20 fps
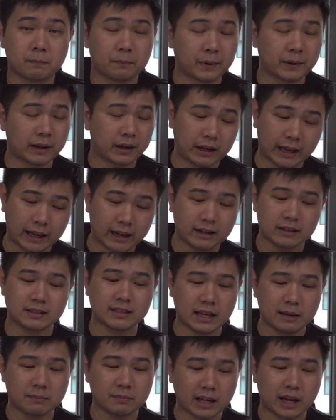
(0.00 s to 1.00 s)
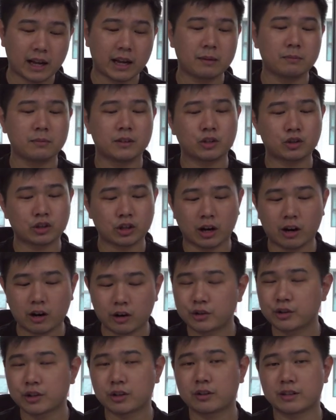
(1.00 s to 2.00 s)
But at the same time, the
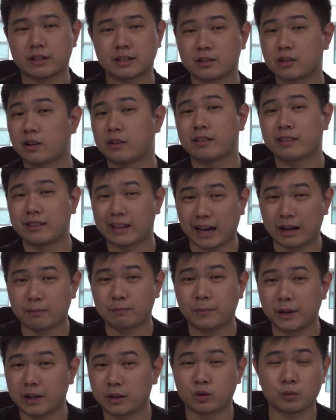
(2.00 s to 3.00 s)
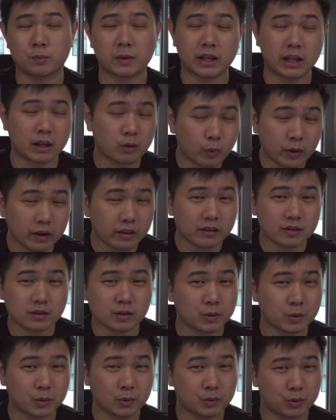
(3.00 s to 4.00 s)
charger is not that big to begin with,
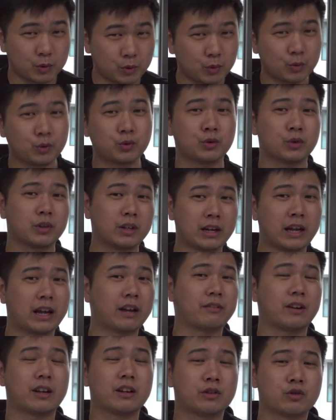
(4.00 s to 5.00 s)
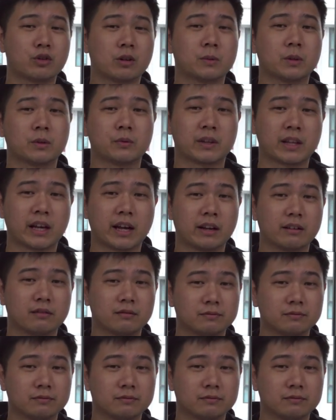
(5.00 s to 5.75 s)
so you shouldn't have any trouble with that.